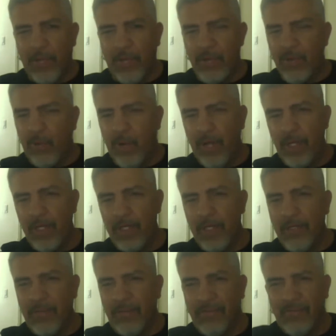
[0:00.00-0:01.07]
out your
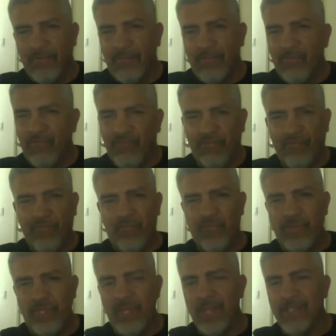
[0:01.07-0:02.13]
wallet.
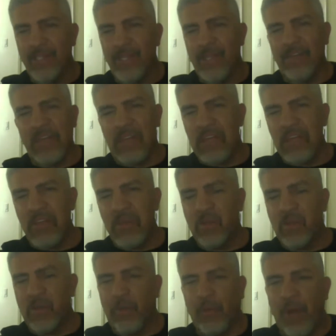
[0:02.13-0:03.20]
That's it, and then
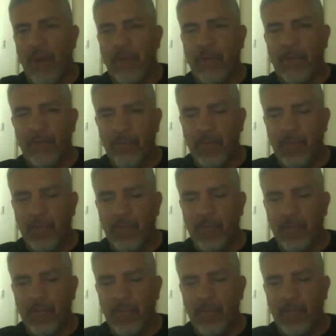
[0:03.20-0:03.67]
there's no problem.